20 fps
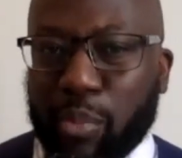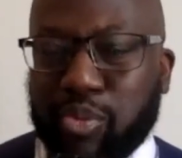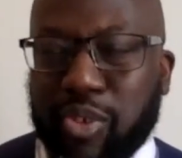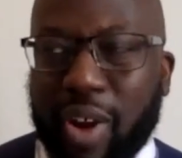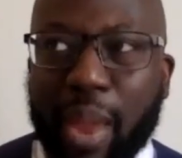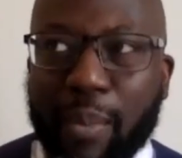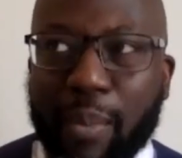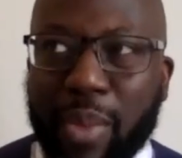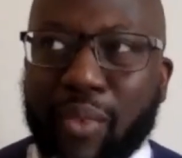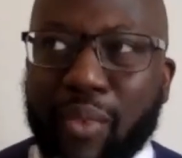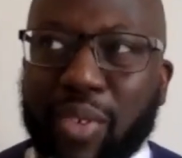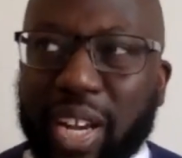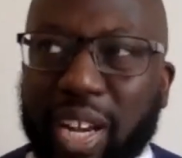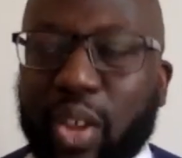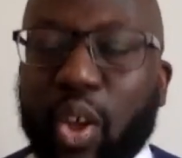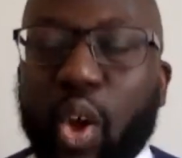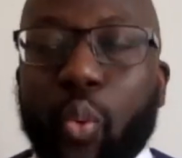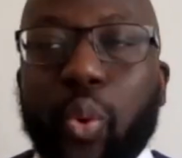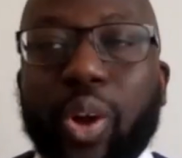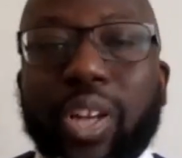primarily.
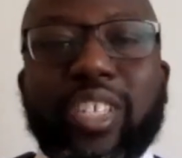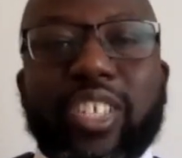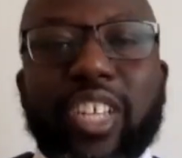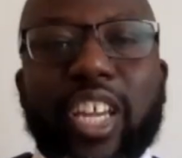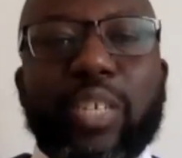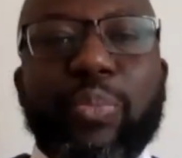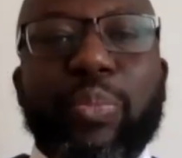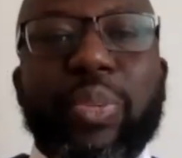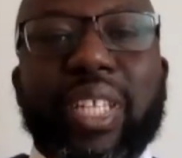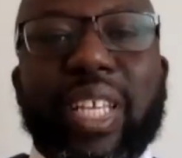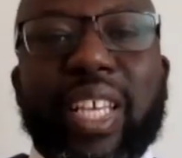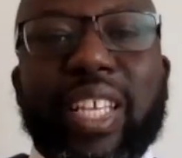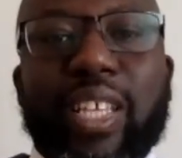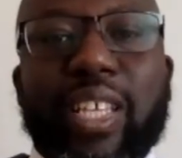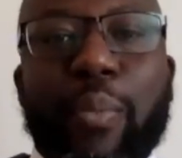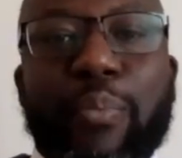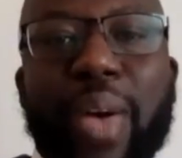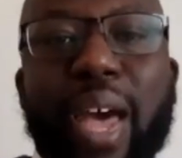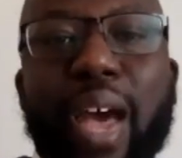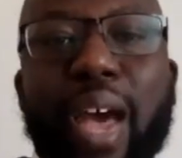What judgment is
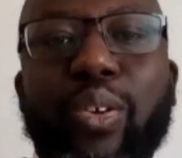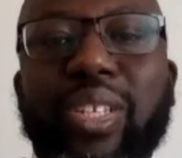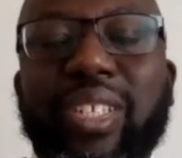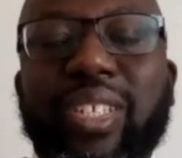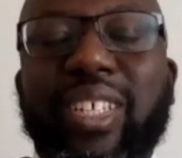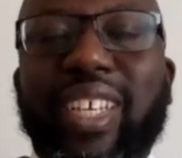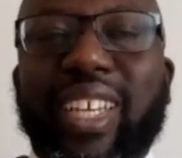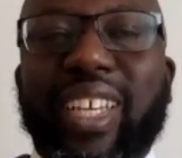about